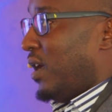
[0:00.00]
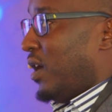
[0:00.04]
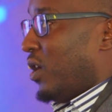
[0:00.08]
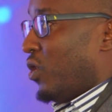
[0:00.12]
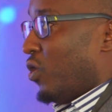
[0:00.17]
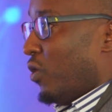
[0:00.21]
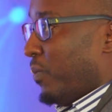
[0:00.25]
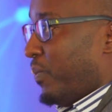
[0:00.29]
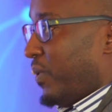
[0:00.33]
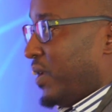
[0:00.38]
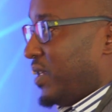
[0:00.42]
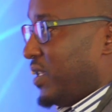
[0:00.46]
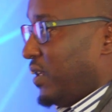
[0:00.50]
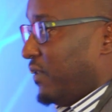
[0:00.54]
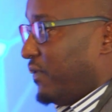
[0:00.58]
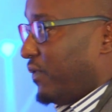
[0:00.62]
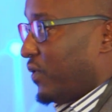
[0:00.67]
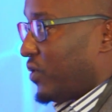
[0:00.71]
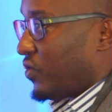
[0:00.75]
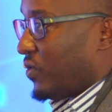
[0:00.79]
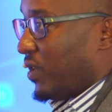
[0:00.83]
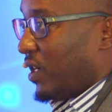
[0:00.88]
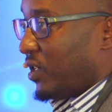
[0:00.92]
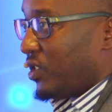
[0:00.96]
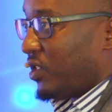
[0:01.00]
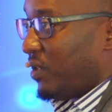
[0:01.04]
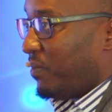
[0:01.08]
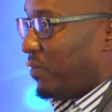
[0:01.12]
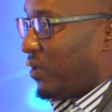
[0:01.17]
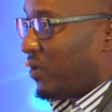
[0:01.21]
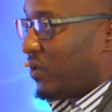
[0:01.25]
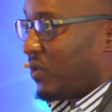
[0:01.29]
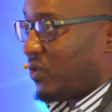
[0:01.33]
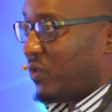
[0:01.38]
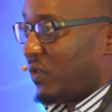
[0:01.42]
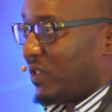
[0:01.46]
corporate infrastructure
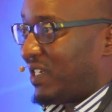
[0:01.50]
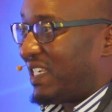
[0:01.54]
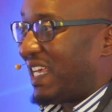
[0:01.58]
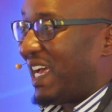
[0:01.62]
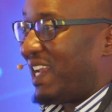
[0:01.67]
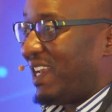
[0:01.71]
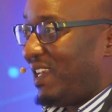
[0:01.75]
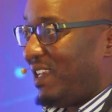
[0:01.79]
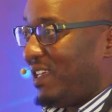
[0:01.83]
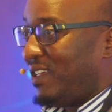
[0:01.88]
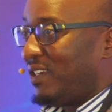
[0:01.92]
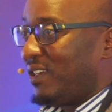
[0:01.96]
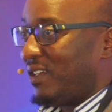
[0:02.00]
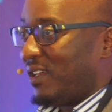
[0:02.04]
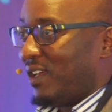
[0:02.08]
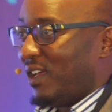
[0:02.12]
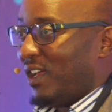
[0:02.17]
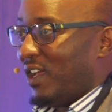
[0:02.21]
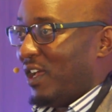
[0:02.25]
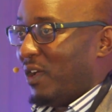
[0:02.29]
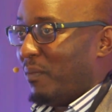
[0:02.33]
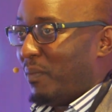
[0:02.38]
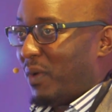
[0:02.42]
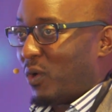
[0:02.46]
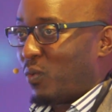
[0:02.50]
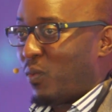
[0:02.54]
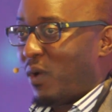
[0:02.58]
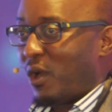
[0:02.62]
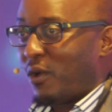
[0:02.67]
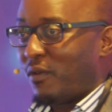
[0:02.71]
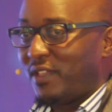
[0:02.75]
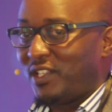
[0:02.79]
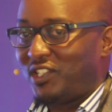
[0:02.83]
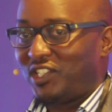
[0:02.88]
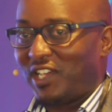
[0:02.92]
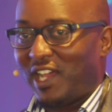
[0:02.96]
because you're tunneling. But one
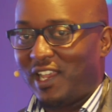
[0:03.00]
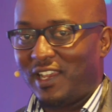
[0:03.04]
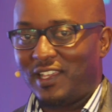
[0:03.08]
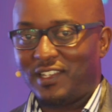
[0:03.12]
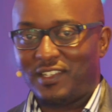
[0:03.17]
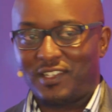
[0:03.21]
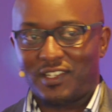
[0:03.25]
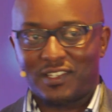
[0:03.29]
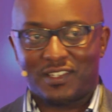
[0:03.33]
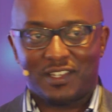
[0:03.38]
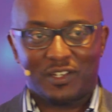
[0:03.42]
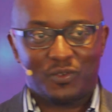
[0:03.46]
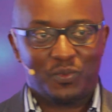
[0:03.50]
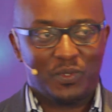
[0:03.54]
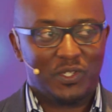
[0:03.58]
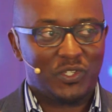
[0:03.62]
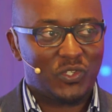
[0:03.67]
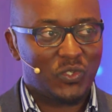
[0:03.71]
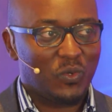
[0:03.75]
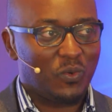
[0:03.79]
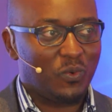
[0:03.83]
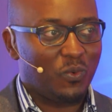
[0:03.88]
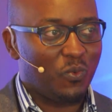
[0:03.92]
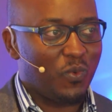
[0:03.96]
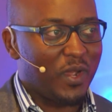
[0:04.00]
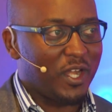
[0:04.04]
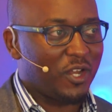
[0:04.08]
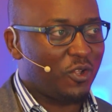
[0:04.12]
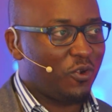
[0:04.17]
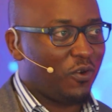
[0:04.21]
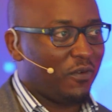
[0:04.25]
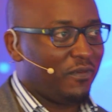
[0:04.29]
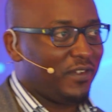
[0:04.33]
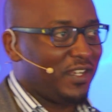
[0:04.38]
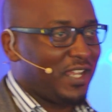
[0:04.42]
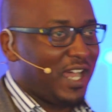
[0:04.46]
of the challenges that we saw when
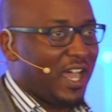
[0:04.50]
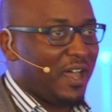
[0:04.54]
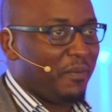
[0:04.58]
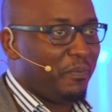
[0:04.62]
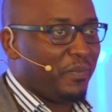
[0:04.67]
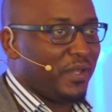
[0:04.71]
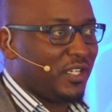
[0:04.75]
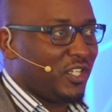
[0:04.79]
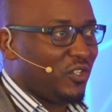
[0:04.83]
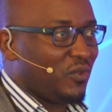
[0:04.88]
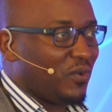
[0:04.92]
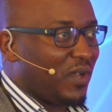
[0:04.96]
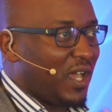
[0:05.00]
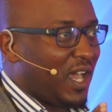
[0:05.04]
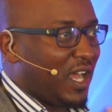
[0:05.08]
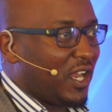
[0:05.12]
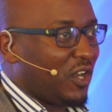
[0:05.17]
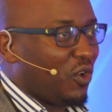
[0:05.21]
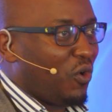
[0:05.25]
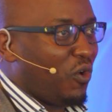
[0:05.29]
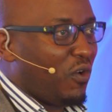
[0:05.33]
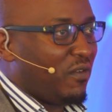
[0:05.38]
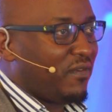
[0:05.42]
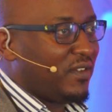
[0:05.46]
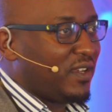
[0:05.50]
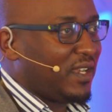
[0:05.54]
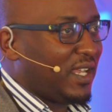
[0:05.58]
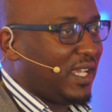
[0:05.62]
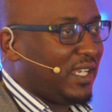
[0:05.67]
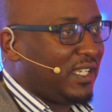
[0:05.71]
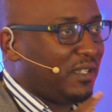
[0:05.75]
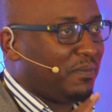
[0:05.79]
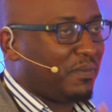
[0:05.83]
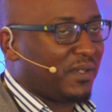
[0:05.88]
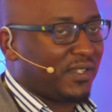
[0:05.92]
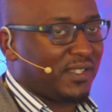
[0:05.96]
COVID happened, you had over 90%
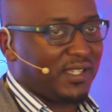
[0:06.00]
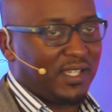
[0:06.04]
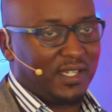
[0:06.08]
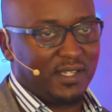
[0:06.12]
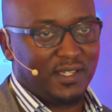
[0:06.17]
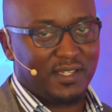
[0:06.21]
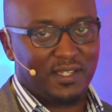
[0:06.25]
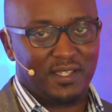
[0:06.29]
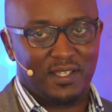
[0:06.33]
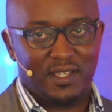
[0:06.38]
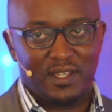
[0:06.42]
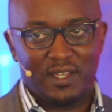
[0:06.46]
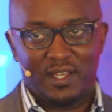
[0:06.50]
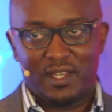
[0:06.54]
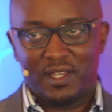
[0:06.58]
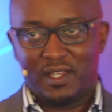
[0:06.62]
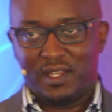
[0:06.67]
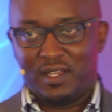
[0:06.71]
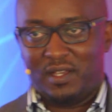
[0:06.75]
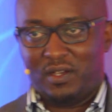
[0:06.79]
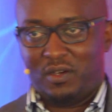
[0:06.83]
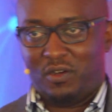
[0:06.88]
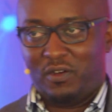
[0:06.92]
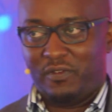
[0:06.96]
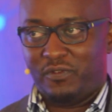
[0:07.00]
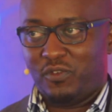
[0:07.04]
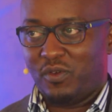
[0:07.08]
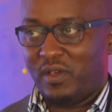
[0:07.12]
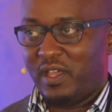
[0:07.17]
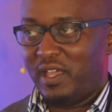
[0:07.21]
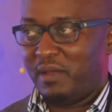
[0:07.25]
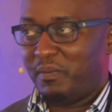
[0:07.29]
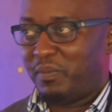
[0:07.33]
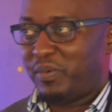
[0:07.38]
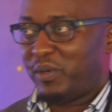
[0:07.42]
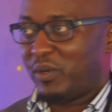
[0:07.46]
of your
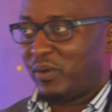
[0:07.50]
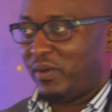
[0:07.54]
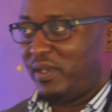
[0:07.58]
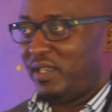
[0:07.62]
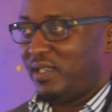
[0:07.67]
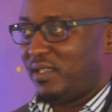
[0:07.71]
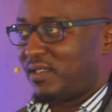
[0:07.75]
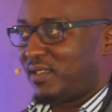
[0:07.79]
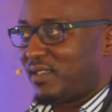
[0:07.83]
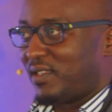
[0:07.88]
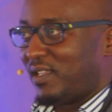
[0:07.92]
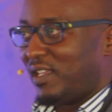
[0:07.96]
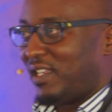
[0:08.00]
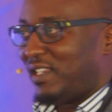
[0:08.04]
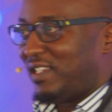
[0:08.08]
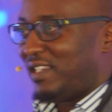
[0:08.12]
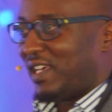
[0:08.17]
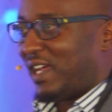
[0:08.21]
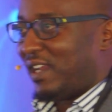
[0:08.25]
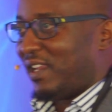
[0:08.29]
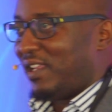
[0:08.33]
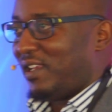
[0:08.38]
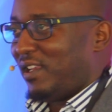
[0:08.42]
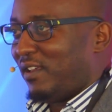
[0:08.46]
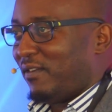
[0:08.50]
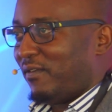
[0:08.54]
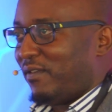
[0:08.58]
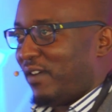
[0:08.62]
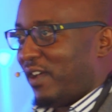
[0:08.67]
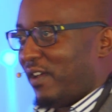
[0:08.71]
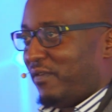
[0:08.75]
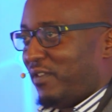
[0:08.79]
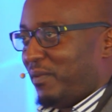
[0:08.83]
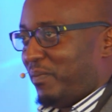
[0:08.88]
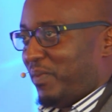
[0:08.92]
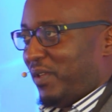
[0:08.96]
employees tunneling
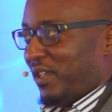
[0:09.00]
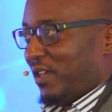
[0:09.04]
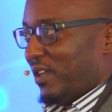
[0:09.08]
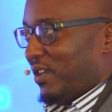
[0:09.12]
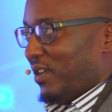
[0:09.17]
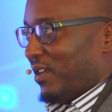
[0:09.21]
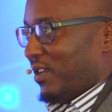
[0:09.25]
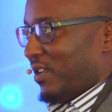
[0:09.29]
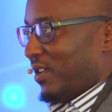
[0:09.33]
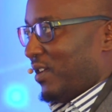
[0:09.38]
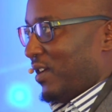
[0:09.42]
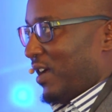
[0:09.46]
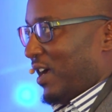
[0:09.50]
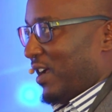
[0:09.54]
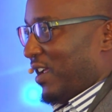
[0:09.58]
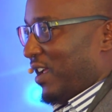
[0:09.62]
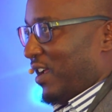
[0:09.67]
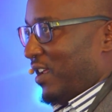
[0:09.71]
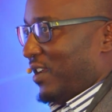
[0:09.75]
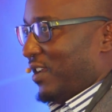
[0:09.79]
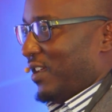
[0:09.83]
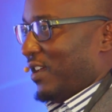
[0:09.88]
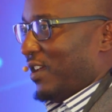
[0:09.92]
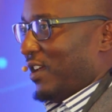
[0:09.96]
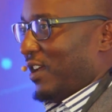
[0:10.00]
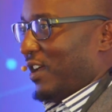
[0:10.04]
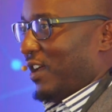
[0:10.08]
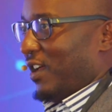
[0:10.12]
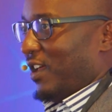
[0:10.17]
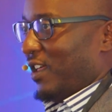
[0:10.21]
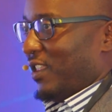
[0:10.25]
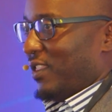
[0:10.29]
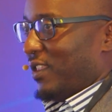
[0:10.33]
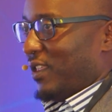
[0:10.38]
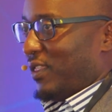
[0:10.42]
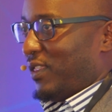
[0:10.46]
via VPN. Again,
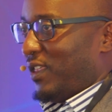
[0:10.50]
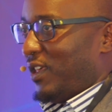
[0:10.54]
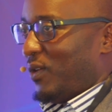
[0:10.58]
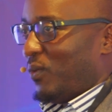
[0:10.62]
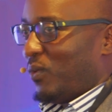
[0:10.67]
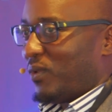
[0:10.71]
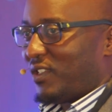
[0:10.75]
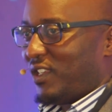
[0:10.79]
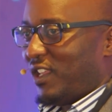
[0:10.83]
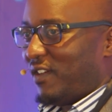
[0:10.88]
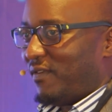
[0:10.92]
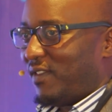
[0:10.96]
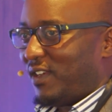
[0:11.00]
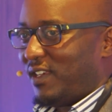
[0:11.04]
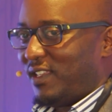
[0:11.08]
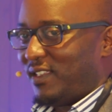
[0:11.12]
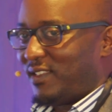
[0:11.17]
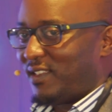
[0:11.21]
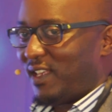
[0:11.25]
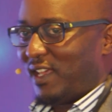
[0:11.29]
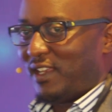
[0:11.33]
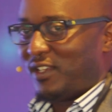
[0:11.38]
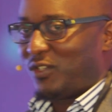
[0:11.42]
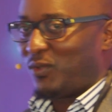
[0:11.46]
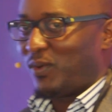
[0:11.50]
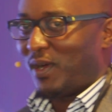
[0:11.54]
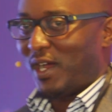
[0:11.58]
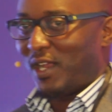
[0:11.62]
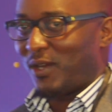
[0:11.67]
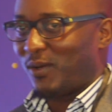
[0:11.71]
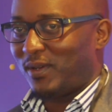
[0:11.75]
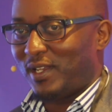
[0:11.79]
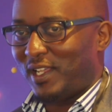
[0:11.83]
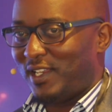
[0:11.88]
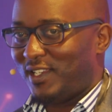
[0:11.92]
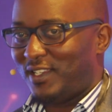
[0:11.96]
the thing was never designed to
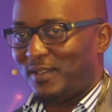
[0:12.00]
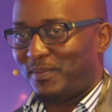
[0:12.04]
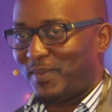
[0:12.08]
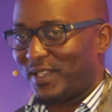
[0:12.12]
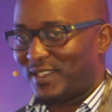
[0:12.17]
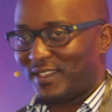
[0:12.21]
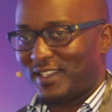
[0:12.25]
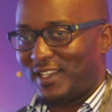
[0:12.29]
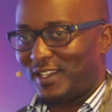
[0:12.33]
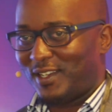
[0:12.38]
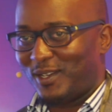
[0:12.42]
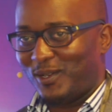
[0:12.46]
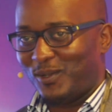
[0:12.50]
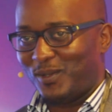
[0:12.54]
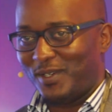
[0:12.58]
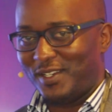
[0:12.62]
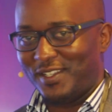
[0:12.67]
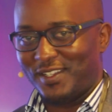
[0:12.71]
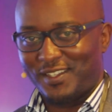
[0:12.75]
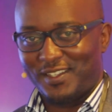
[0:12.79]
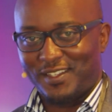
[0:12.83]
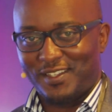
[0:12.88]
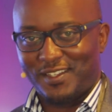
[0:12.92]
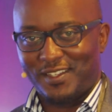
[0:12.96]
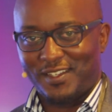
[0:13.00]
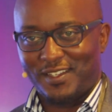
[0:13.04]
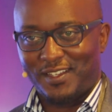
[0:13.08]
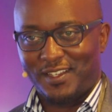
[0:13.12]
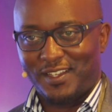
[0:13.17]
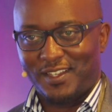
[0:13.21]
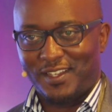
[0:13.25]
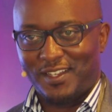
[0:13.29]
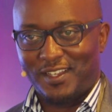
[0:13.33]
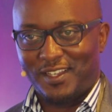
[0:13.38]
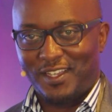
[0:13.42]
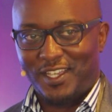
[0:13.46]
handle 90% load.
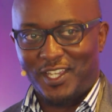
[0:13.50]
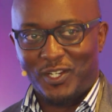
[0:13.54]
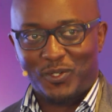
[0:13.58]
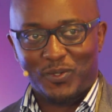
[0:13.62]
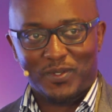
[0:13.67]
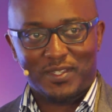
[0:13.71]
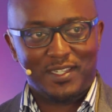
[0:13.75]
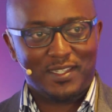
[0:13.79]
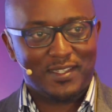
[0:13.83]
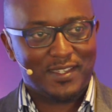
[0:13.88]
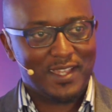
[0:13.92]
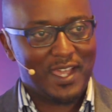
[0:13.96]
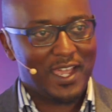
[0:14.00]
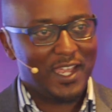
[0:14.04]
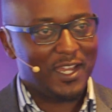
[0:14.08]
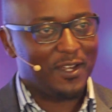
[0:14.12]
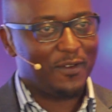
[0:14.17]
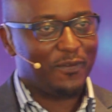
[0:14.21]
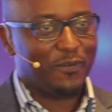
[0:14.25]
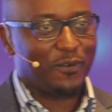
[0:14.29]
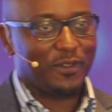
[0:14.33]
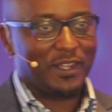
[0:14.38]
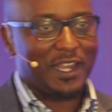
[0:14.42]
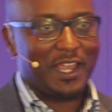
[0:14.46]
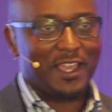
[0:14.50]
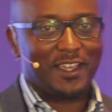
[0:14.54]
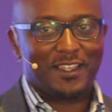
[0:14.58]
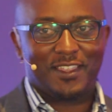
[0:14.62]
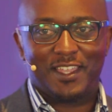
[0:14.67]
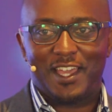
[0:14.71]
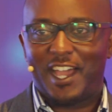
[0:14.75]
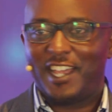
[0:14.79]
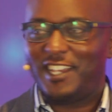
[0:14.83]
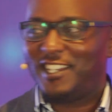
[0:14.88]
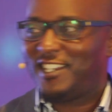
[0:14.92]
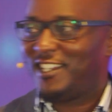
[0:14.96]
It was designed for like the
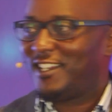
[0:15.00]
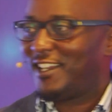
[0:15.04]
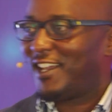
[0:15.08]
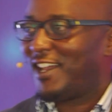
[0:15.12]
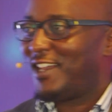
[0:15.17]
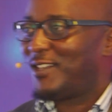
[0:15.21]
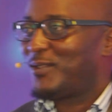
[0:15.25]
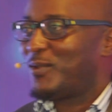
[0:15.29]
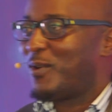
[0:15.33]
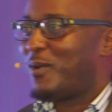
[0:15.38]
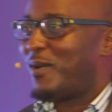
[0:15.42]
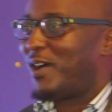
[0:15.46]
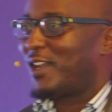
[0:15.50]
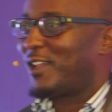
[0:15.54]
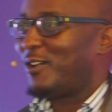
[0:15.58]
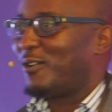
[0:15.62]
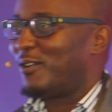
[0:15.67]
IT guys who are working